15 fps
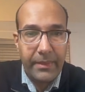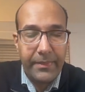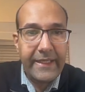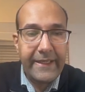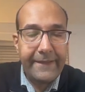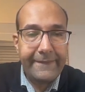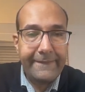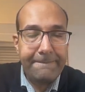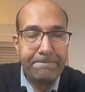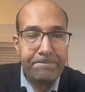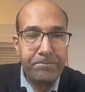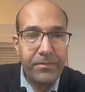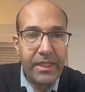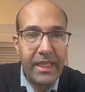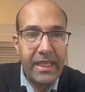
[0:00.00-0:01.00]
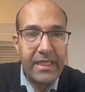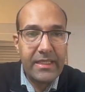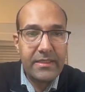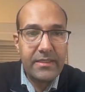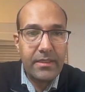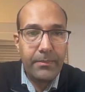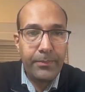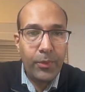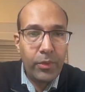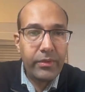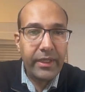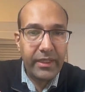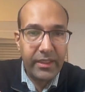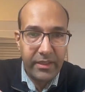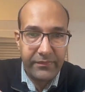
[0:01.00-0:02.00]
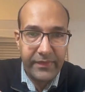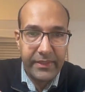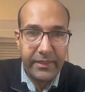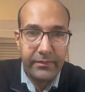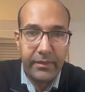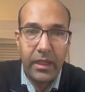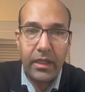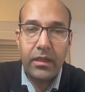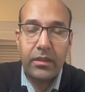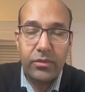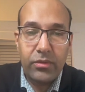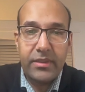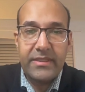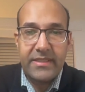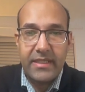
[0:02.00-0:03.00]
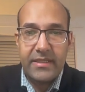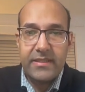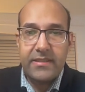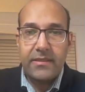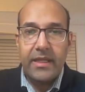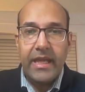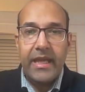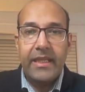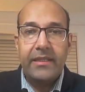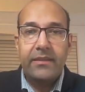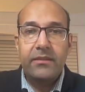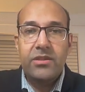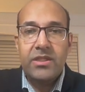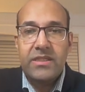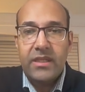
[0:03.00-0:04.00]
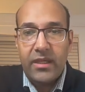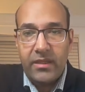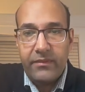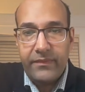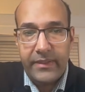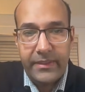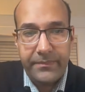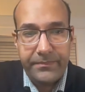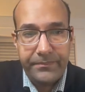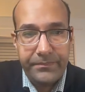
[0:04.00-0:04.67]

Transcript: about it, is poor encephaly, arachnoid cyst, and schizencephaly.